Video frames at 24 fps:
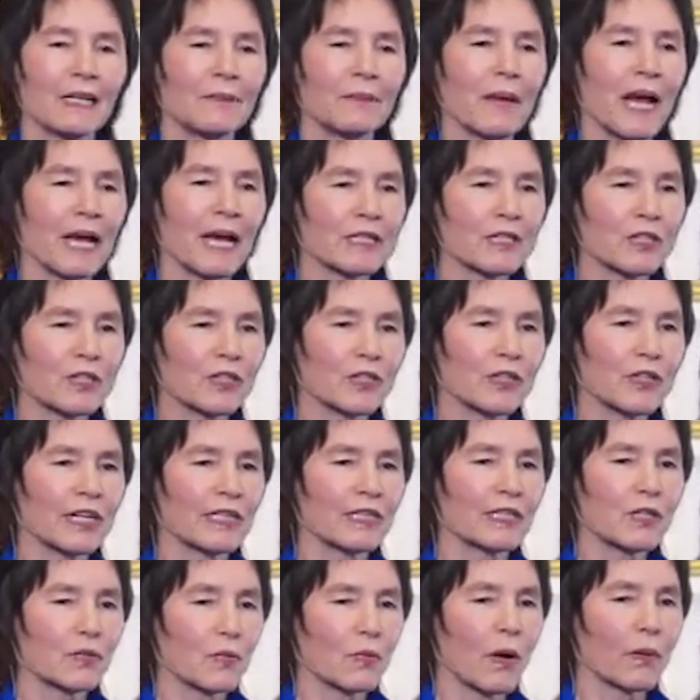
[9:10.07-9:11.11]
Master
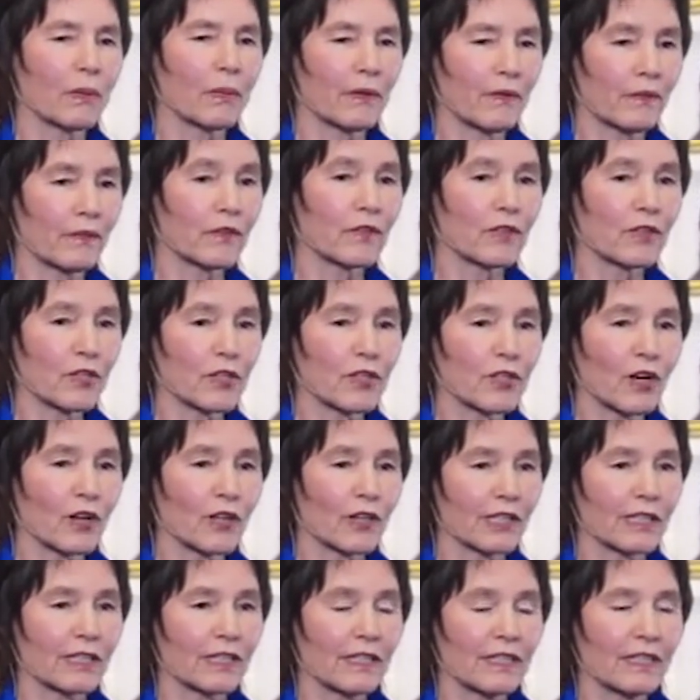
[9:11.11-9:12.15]
and Swami first
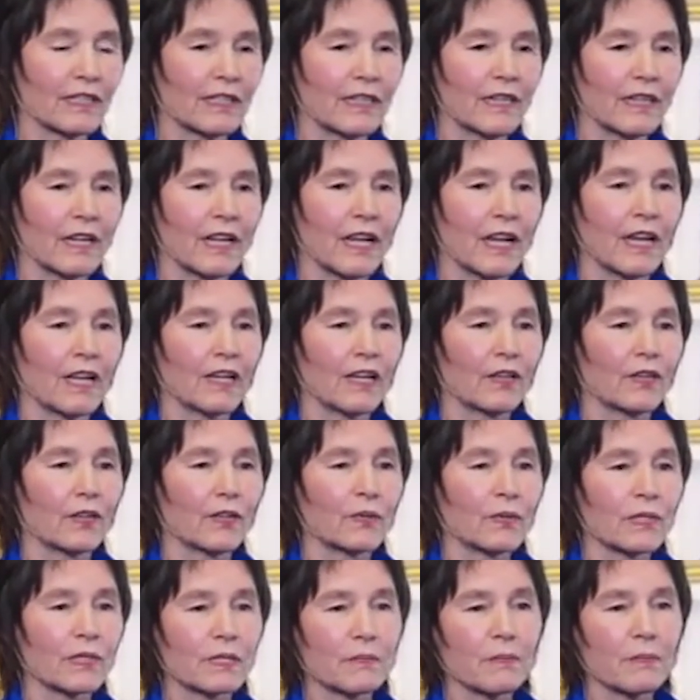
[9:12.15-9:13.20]
started.
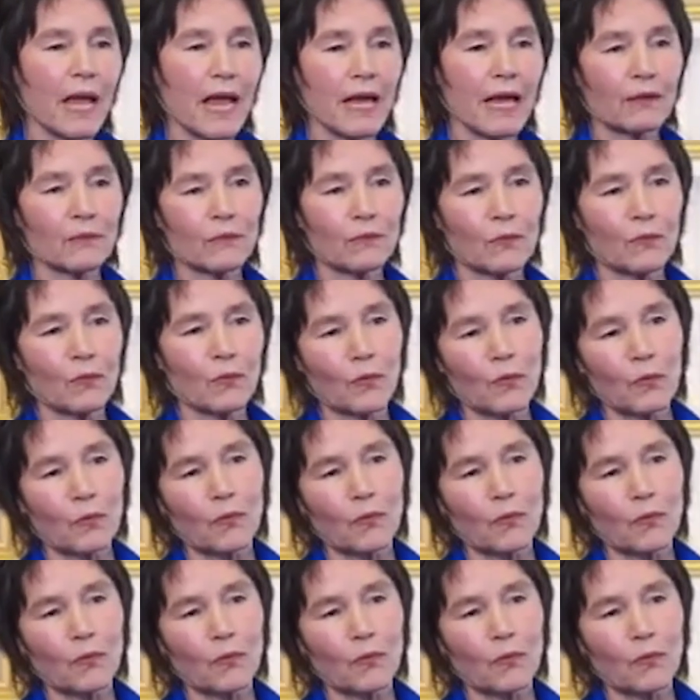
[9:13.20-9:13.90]
There was a man